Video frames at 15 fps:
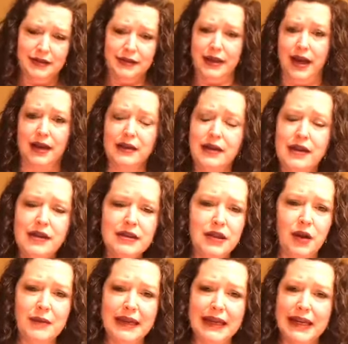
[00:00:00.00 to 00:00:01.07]
Yeah. So,
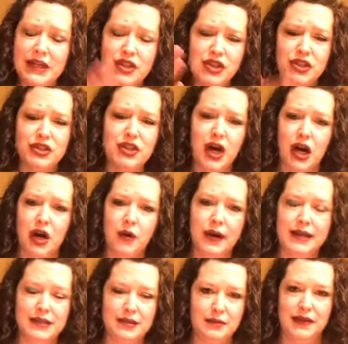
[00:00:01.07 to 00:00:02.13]
I mean, he's just
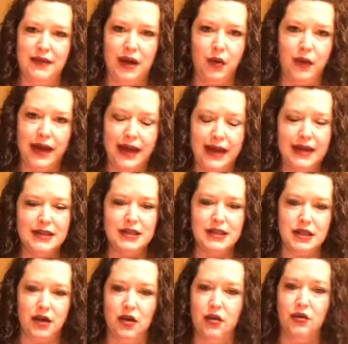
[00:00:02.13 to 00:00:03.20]
always been that way. And
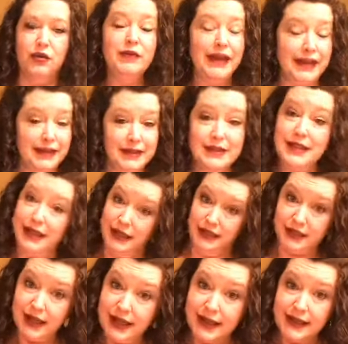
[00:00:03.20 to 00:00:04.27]
so, hence, his
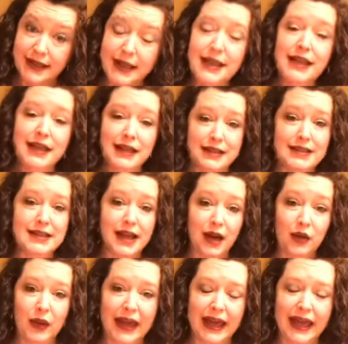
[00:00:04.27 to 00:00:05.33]
son is
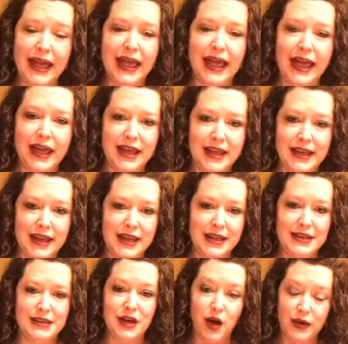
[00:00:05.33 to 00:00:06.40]
that way. And
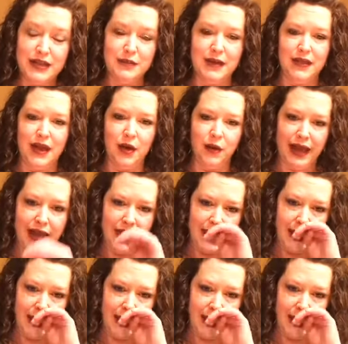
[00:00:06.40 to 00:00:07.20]
he's always been that way.